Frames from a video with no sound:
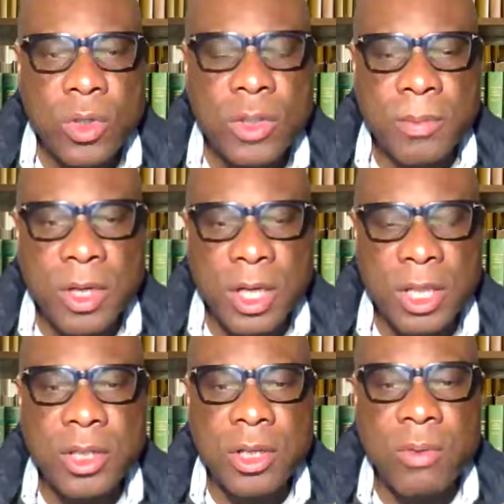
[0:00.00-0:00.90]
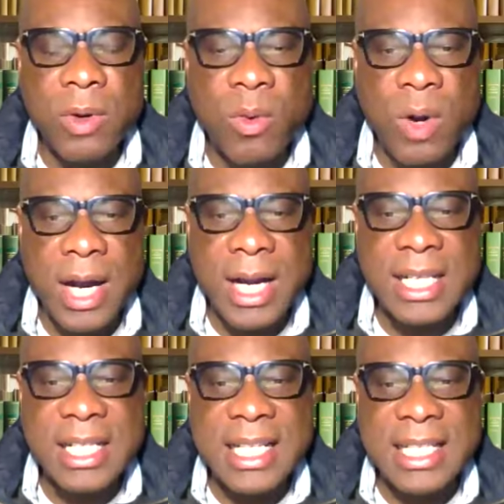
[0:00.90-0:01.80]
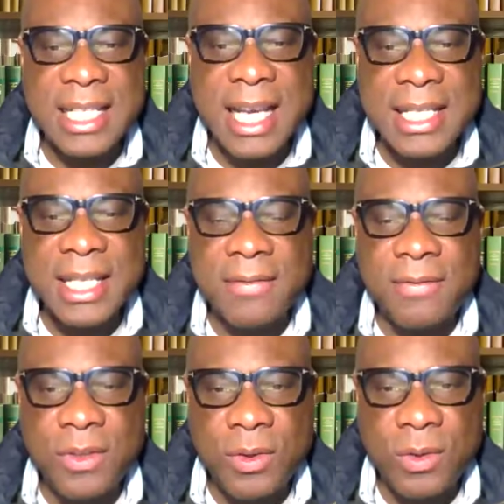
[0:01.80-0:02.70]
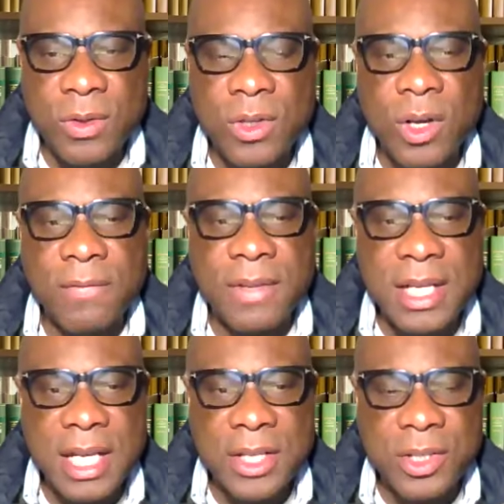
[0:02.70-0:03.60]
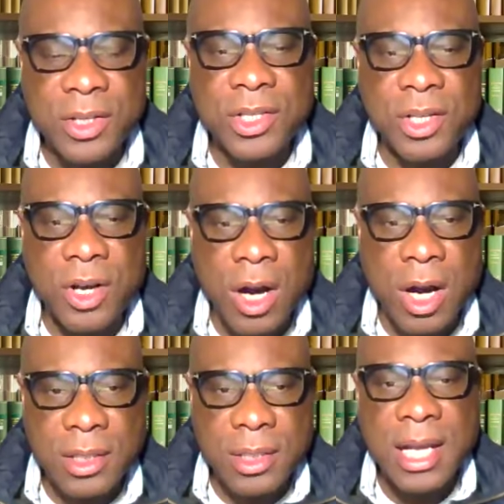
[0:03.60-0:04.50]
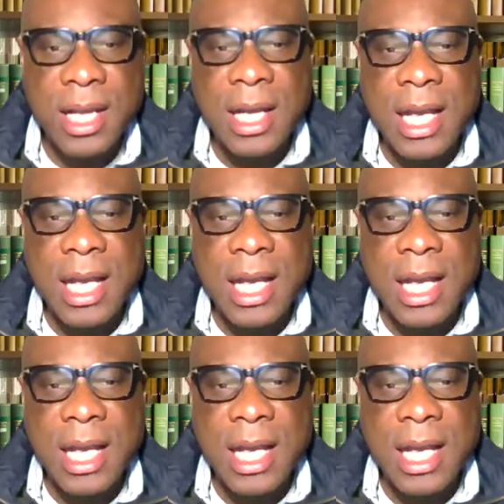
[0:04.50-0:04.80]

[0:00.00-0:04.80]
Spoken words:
whose production requires intensive use of the nation's scarce